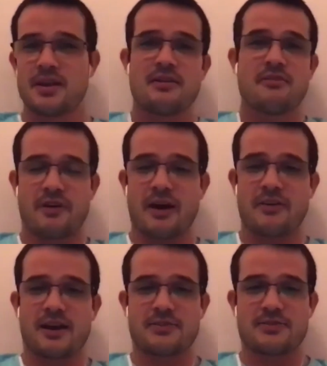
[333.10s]
found
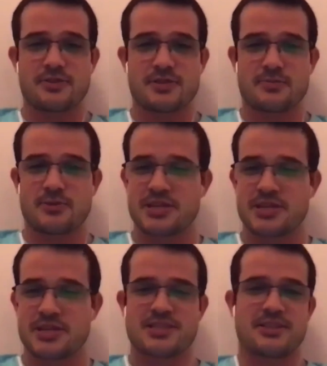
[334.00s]
out through some research,
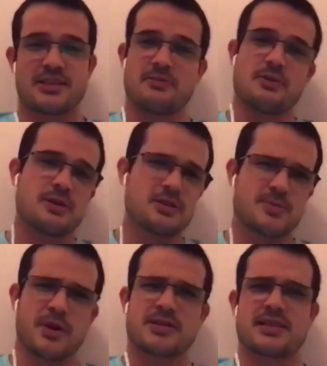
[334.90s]
and then spoke
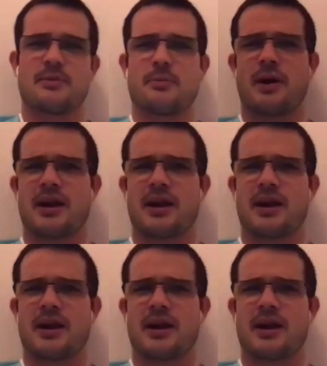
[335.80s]
to them about it,